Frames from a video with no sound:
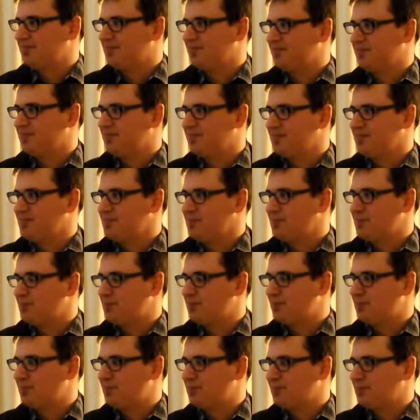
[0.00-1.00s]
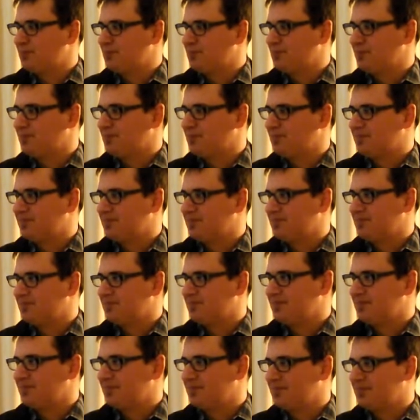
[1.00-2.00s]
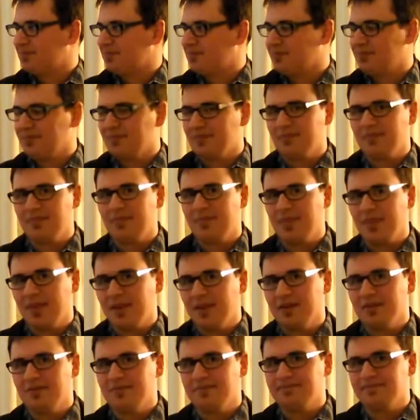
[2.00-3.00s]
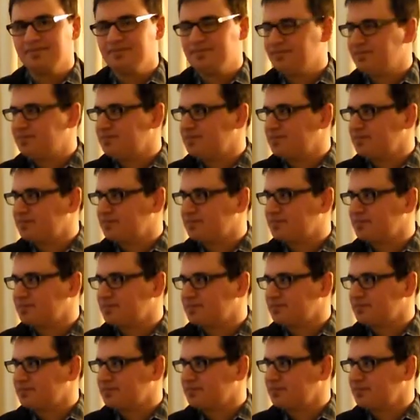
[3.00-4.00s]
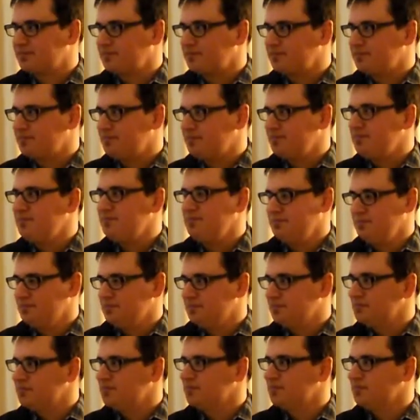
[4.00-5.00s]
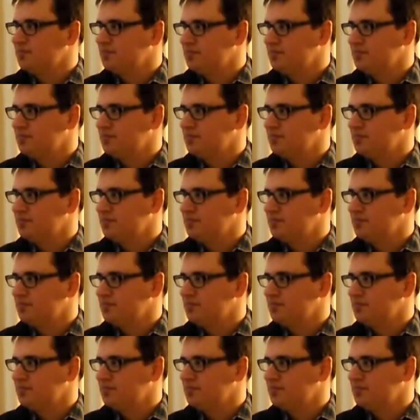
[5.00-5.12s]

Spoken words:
This person isn't speaking.